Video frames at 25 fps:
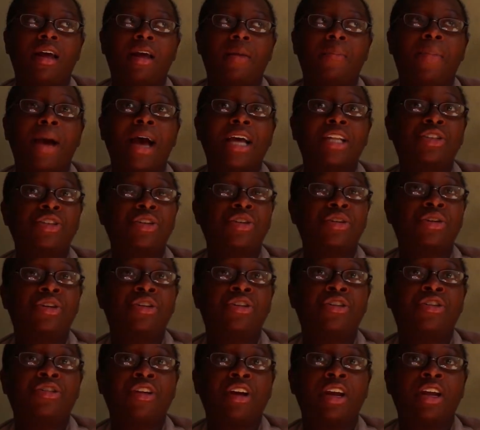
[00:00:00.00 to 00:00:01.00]
paternal
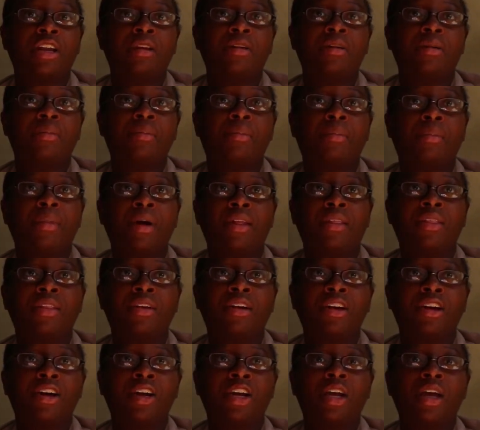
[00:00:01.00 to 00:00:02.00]

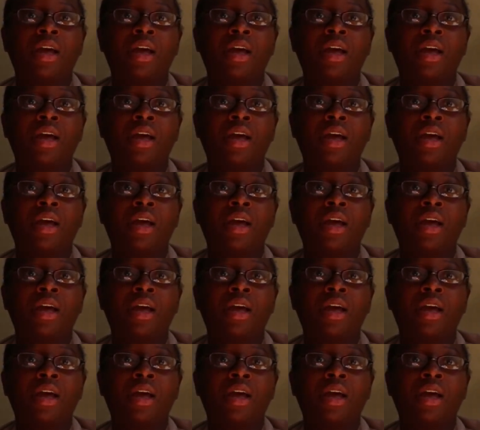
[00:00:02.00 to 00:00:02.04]
grandmother